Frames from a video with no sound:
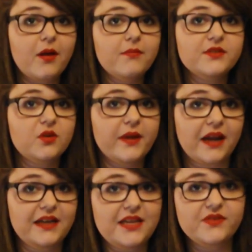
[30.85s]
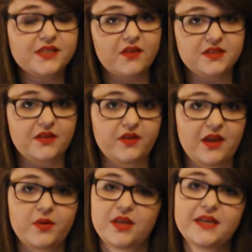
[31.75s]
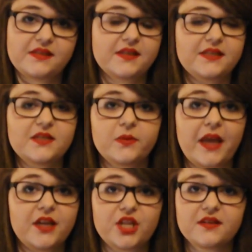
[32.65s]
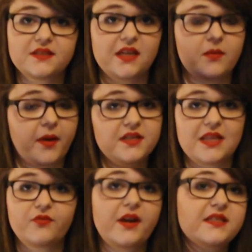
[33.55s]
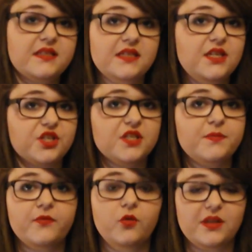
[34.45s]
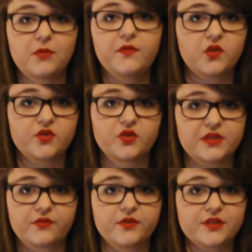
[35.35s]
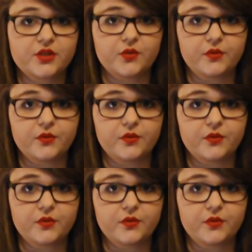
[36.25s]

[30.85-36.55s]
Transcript: primary school we had a leaver service every year where the year sixes would get a chance to say goodbye to their friends and teachers before they moved on to a different school.